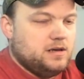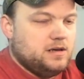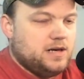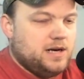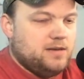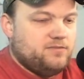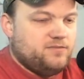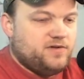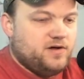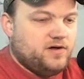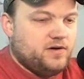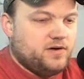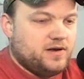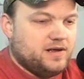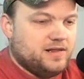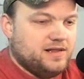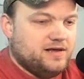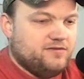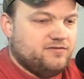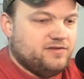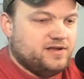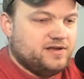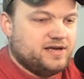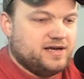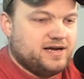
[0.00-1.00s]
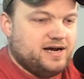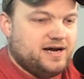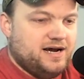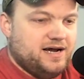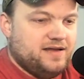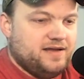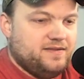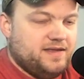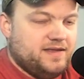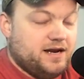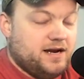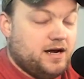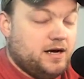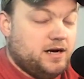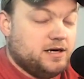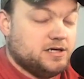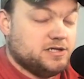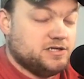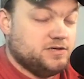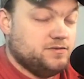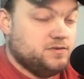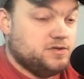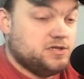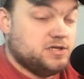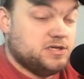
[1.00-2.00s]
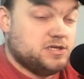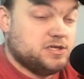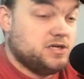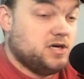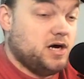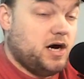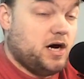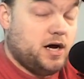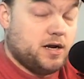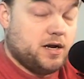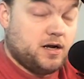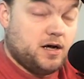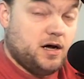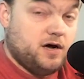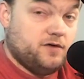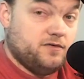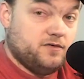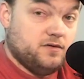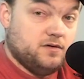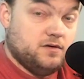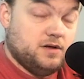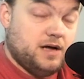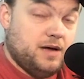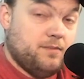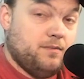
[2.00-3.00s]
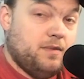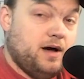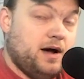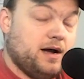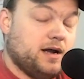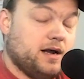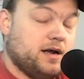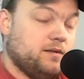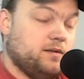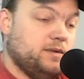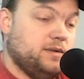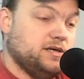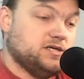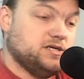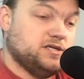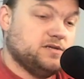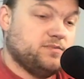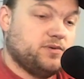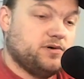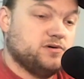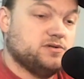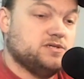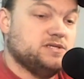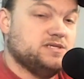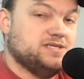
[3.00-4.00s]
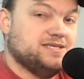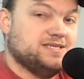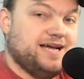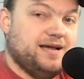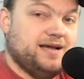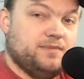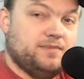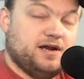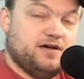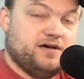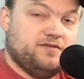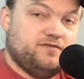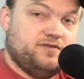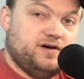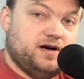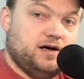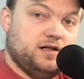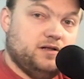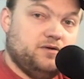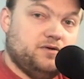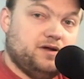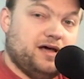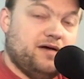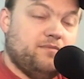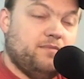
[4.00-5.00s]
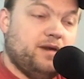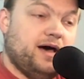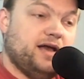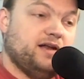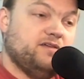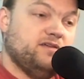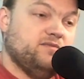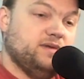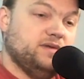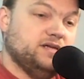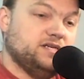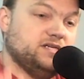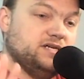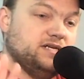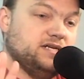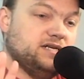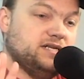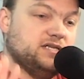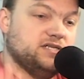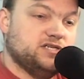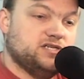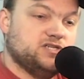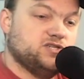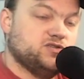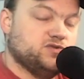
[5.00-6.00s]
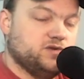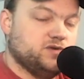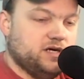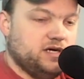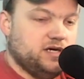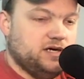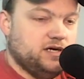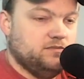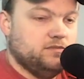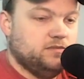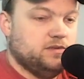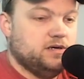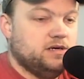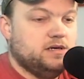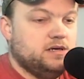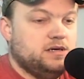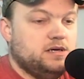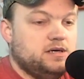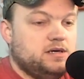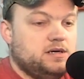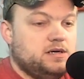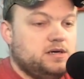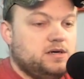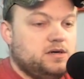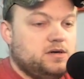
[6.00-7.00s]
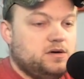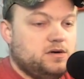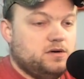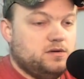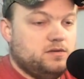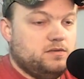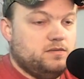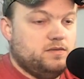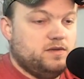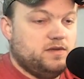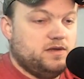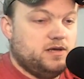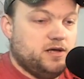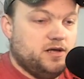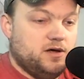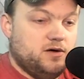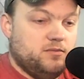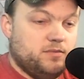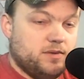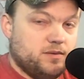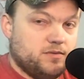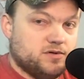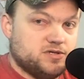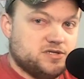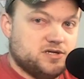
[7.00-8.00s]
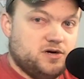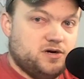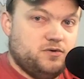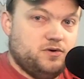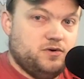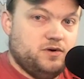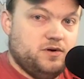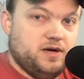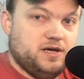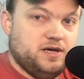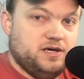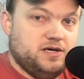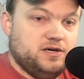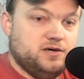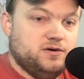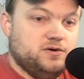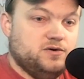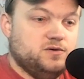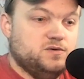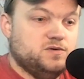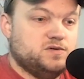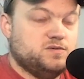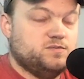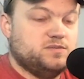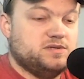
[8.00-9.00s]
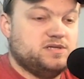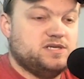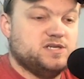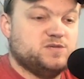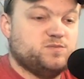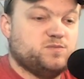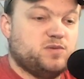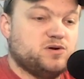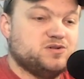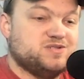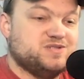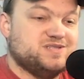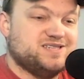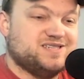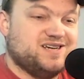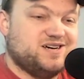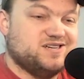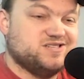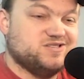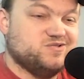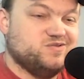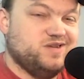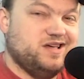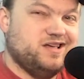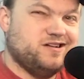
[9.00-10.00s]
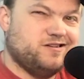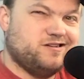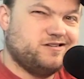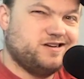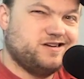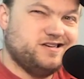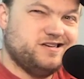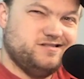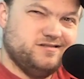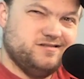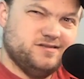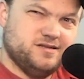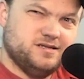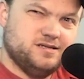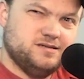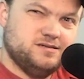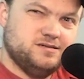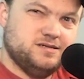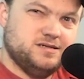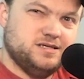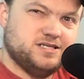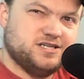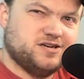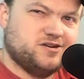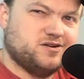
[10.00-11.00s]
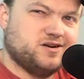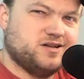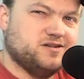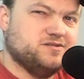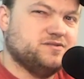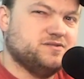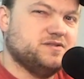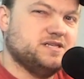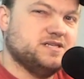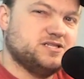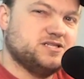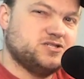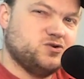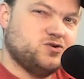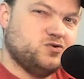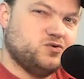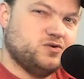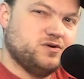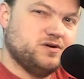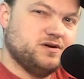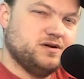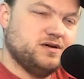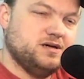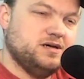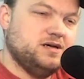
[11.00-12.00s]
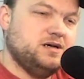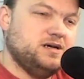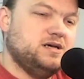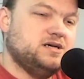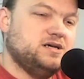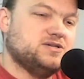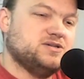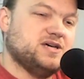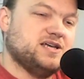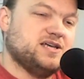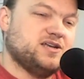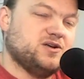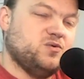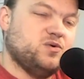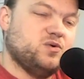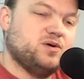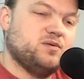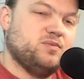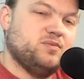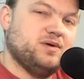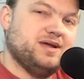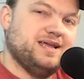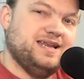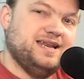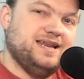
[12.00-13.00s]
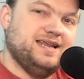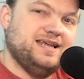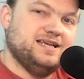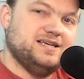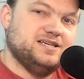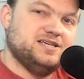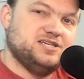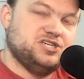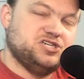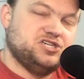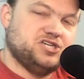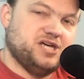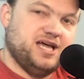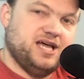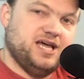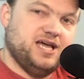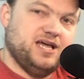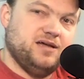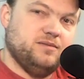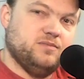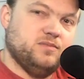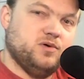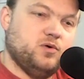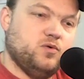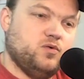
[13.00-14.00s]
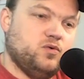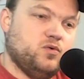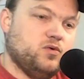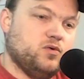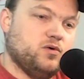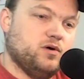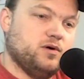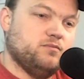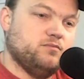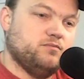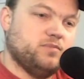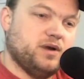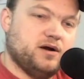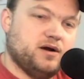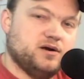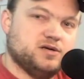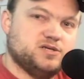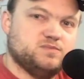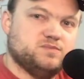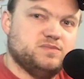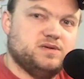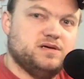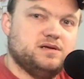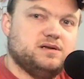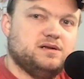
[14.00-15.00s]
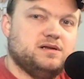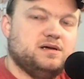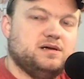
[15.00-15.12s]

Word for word: following a leveling guide that honestly was just god-awful. I'm not going to mention the person's name that I followed. I might have mentioned it in stream. The guild members know who I used, but this person's also in our guild. It's in our guild Discord, so I don't want to bring any shame or embarrassment.